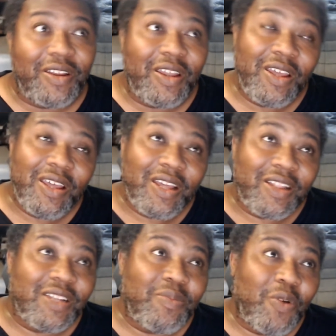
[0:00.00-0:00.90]

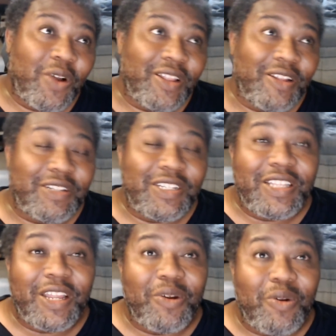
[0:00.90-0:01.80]
At this point, they're
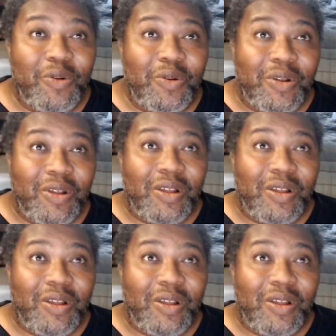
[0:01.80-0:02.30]
still